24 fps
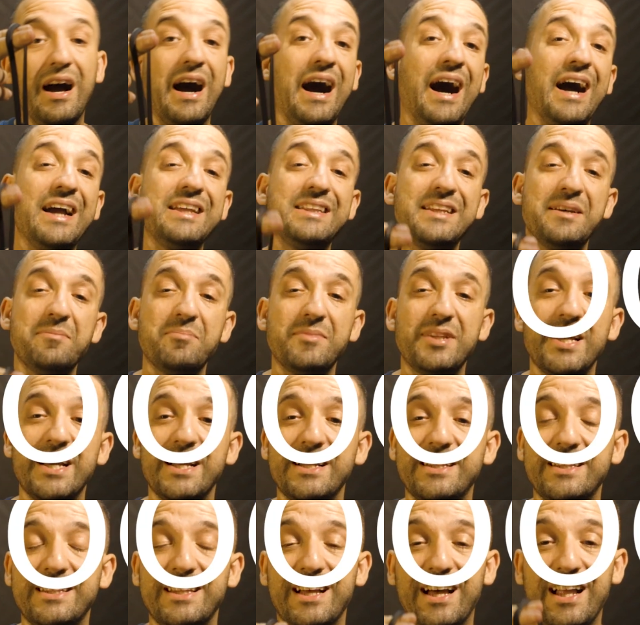item
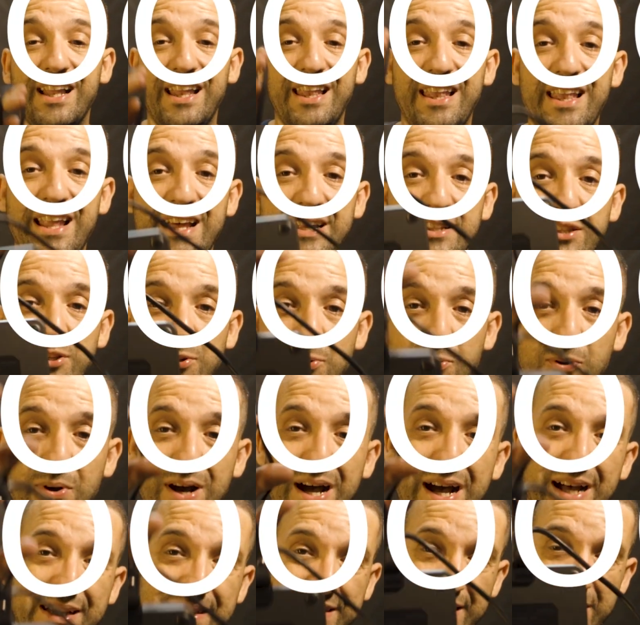that let you
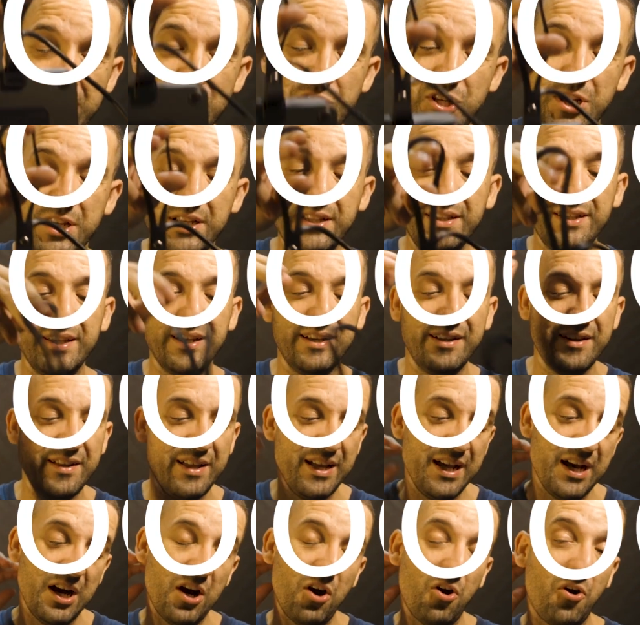attach it
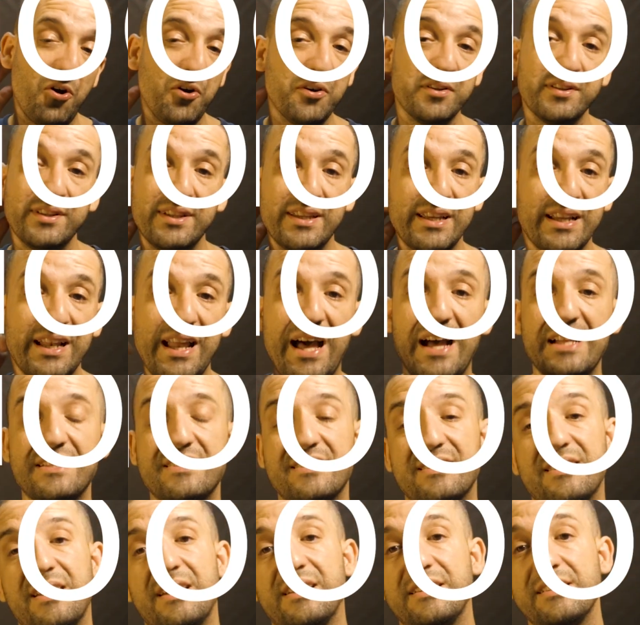on the light
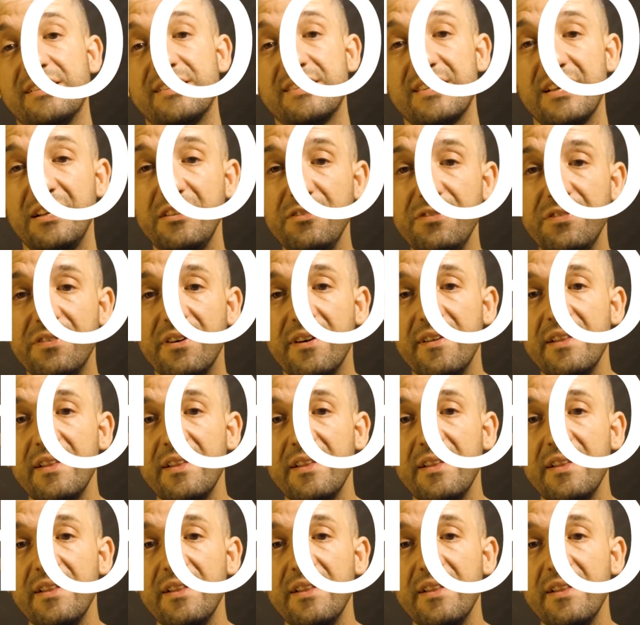stand itself,